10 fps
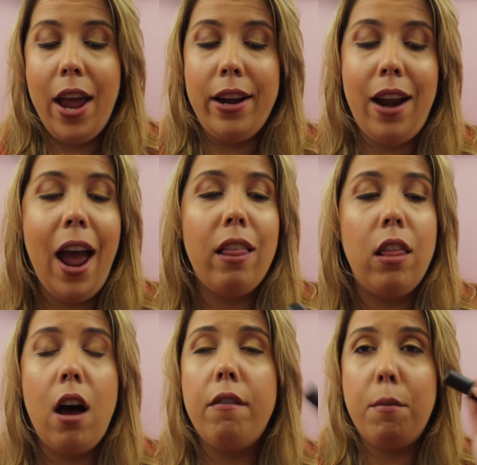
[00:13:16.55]
And I
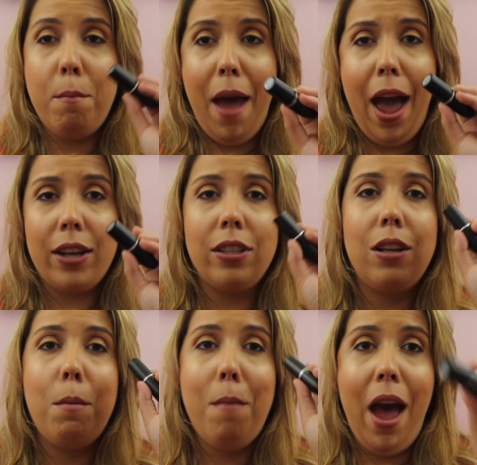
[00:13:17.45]
love
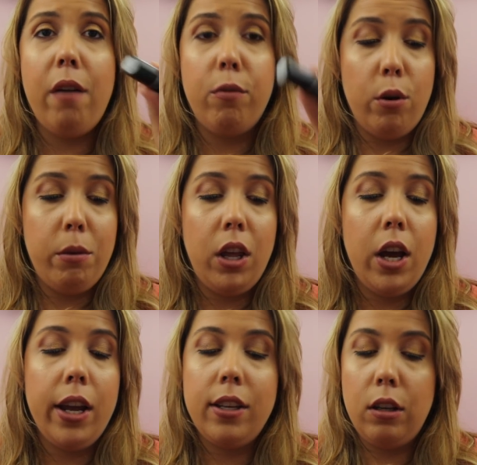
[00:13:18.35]
MAC's matte
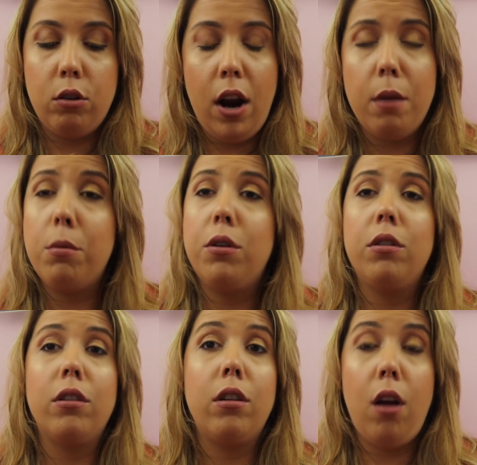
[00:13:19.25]
formula. It's
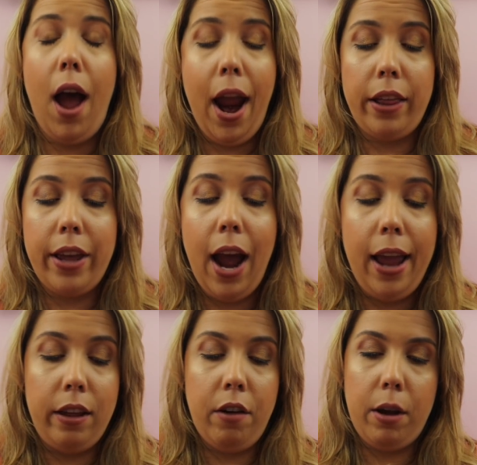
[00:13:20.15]
incredible.
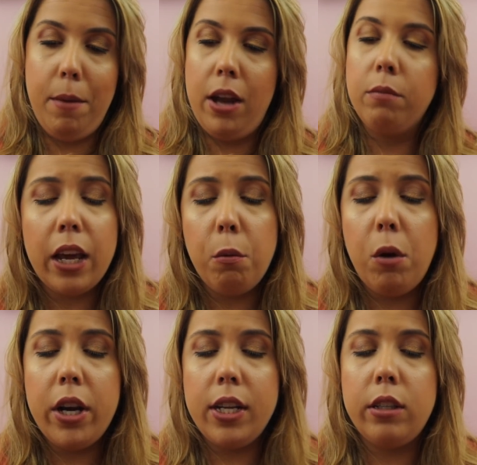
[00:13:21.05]
Highly recommend.
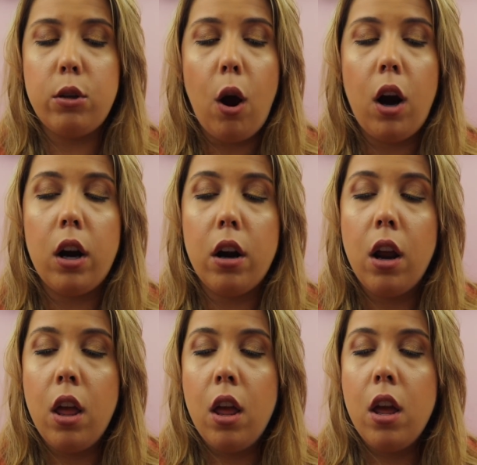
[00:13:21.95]
Second one is Tarte
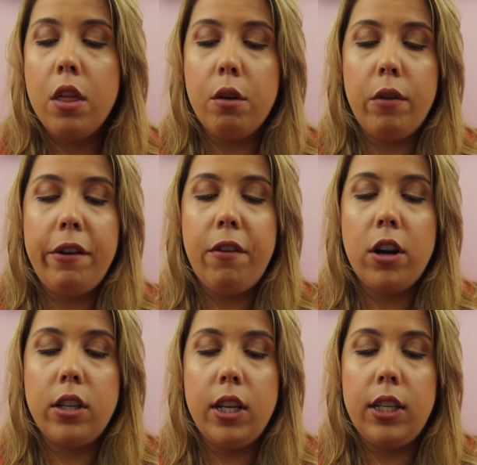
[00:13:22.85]
the
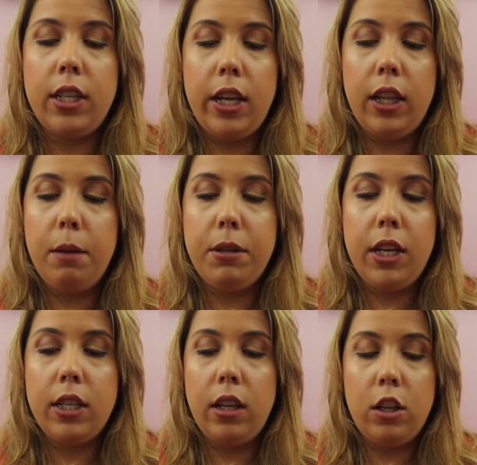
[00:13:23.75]
Rainforest of the Sea
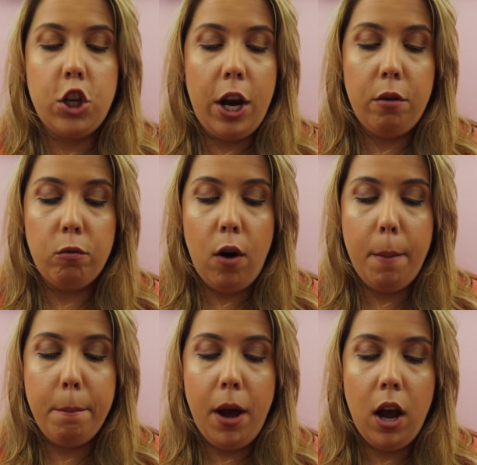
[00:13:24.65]
lipsticks in the shade
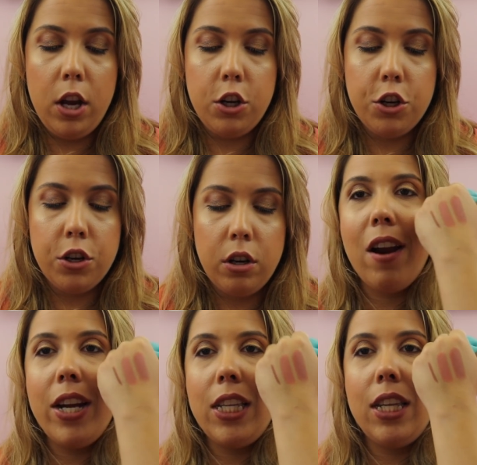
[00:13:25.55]
Rum Punch.
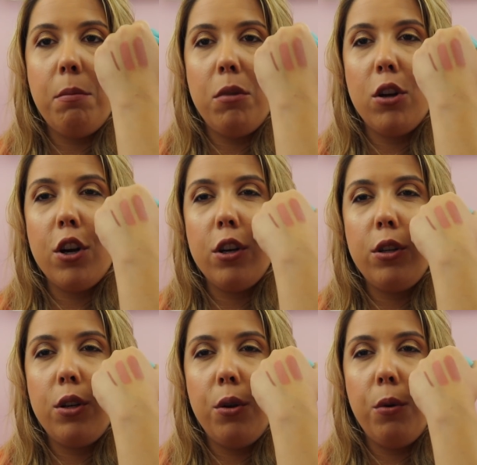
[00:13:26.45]
Very similar
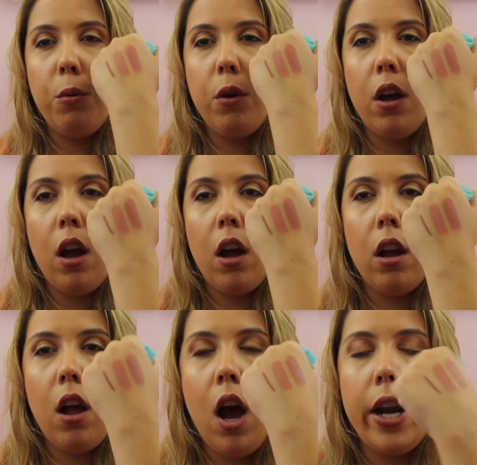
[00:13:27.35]
to
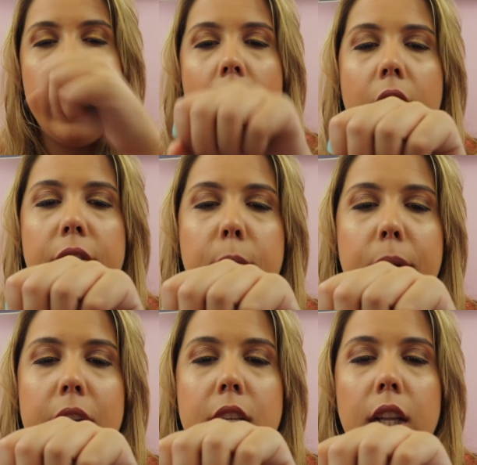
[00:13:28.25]
Honey Love,
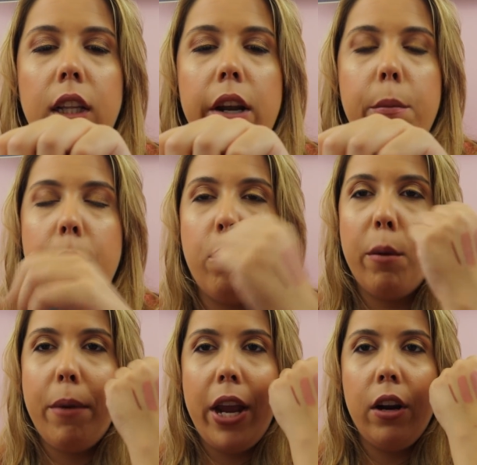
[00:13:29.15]
but it's a little bit
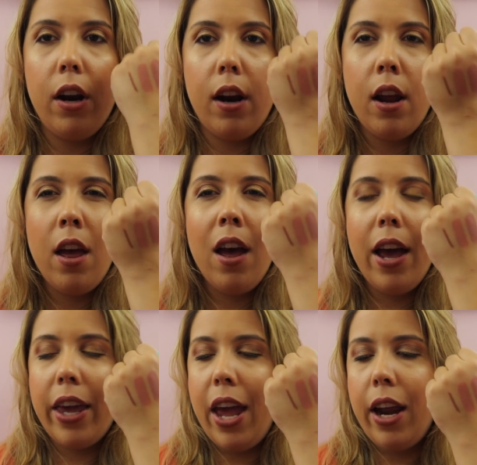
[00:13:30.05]
more pinker.
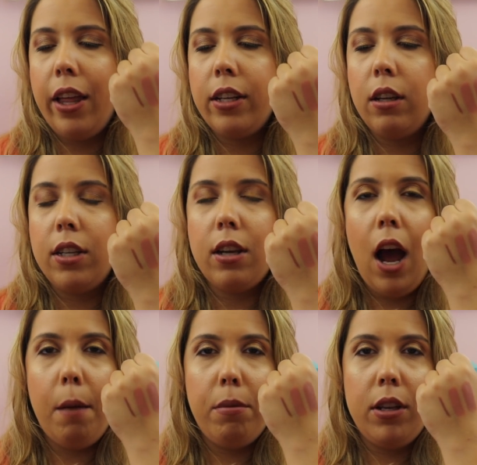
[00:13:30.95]
Again, I like to
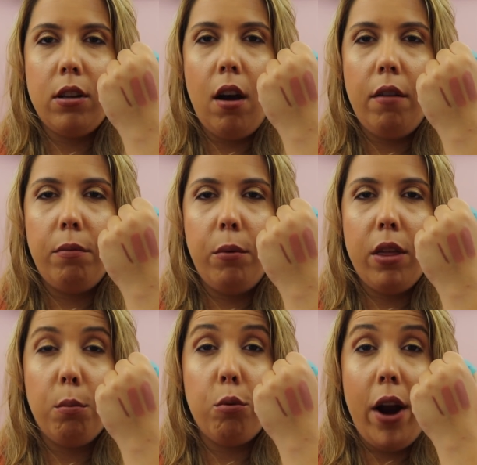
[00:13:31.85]
top this off
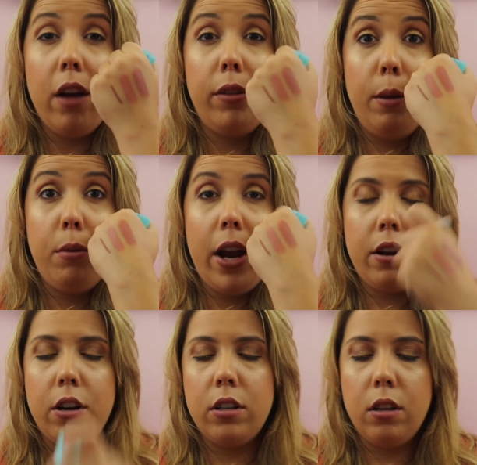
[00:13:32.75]
with brown lip
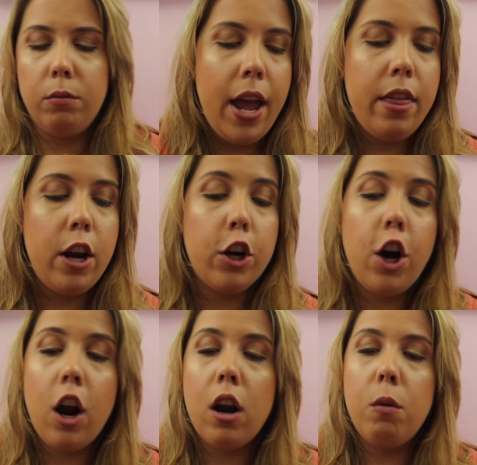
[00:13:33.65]
liners. And then a
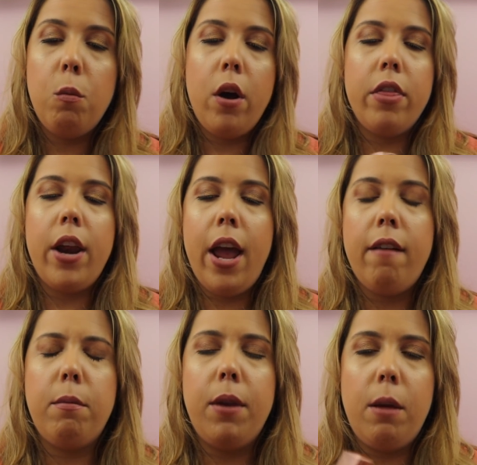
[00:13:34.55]
current one that I
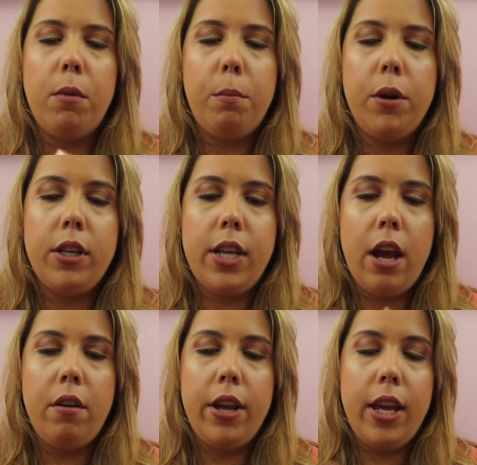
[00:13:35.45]
haven't been able to put
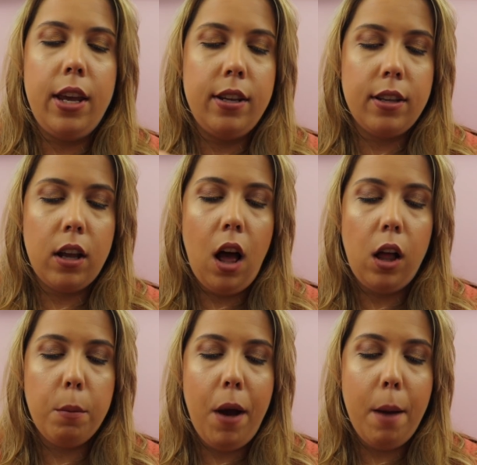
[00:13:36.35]
down is
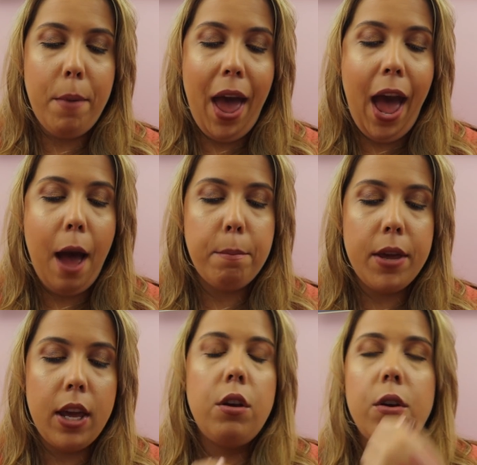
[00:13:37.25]
ColourPop
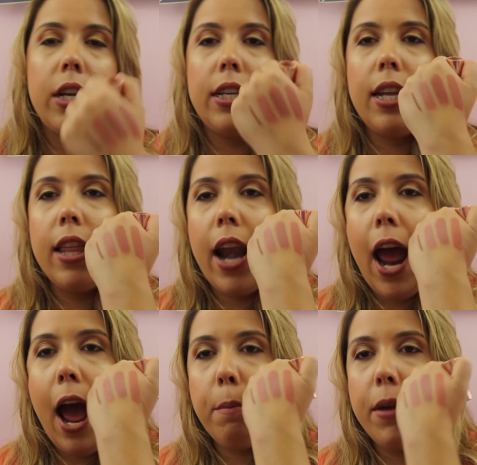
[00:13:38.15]
Appy. So you can see that
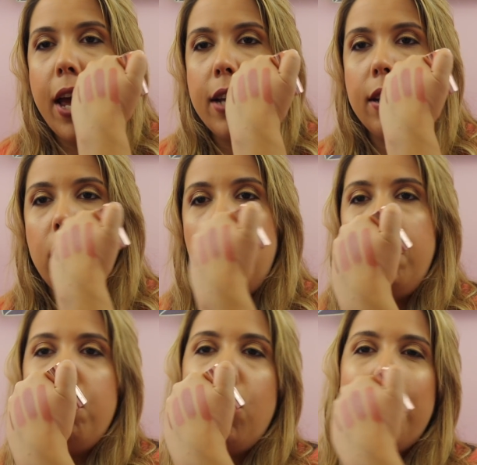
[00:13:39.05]
Appy has a little
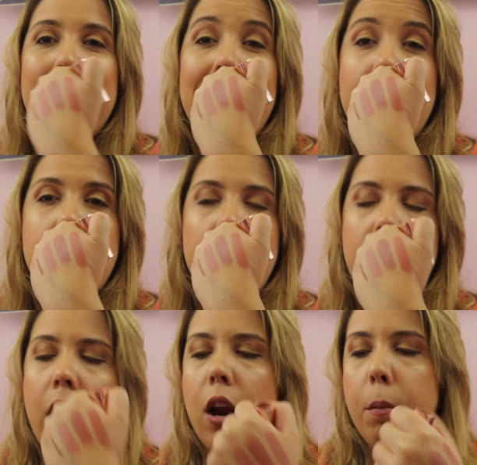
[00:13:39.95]
bit more peach in
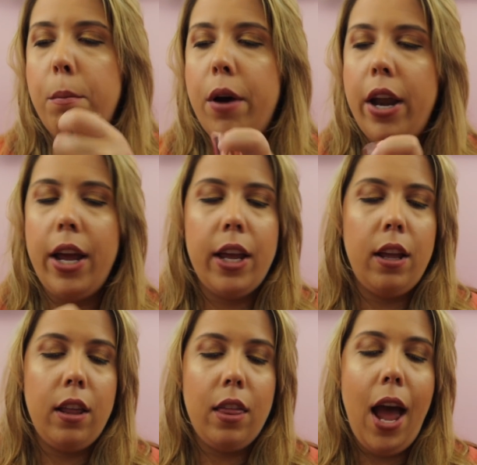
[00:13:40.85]
there, but
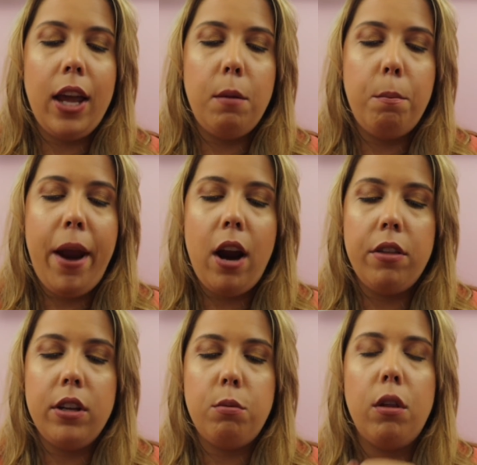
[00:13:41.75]
I can
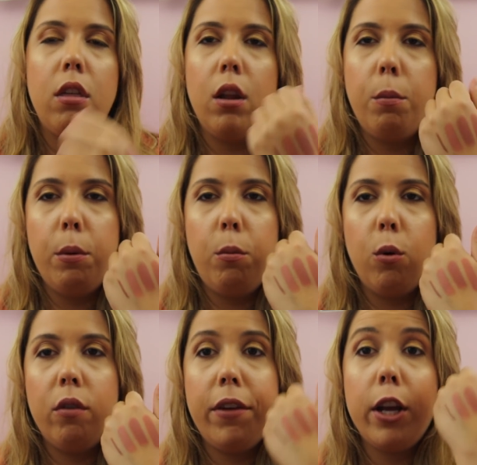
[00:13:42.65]
pair this with a little bit
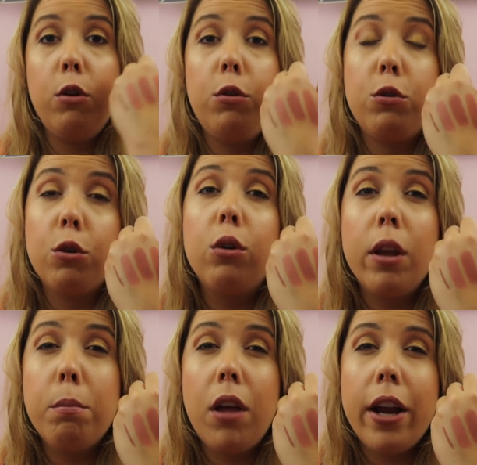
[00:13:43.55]
more of like neutral
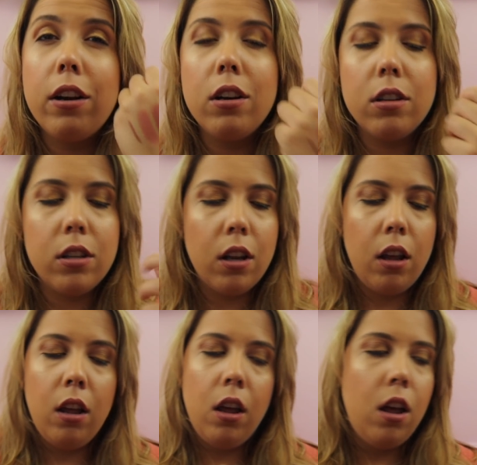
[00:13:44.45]
lip liners.
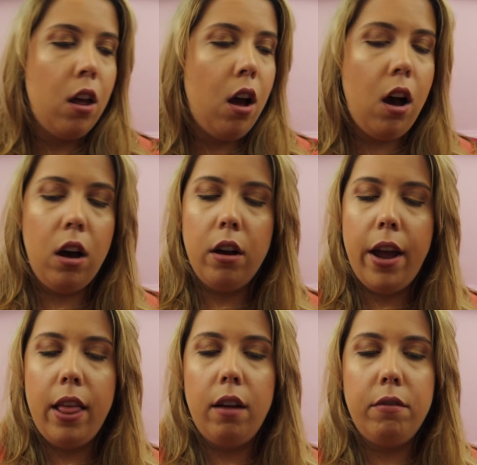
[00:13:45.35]
Oh,
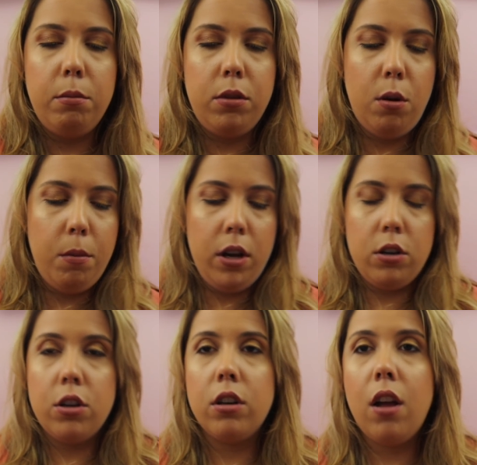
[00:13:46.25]
I love them so
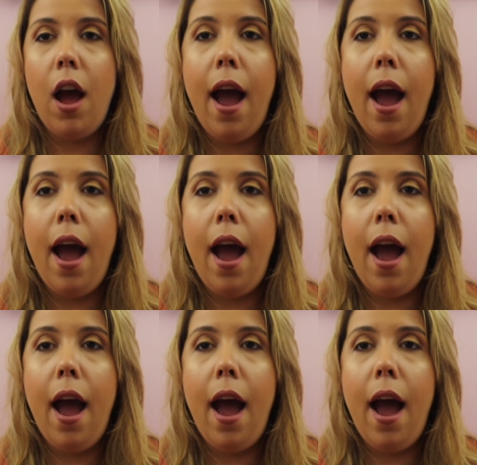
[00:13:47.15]
much.